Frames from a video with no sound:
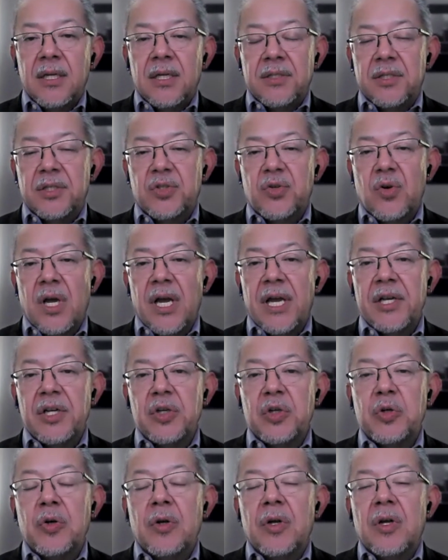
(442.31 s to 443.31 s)
to try
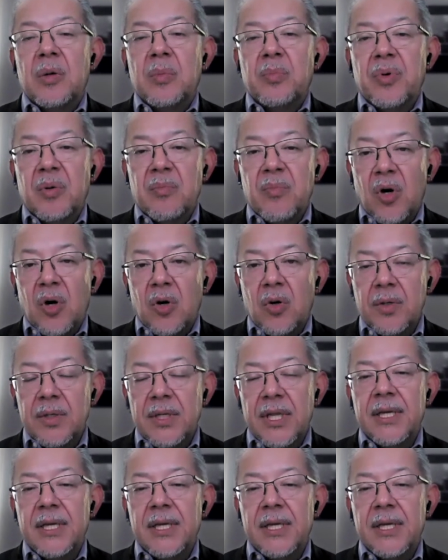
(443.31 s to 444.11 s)
to promote,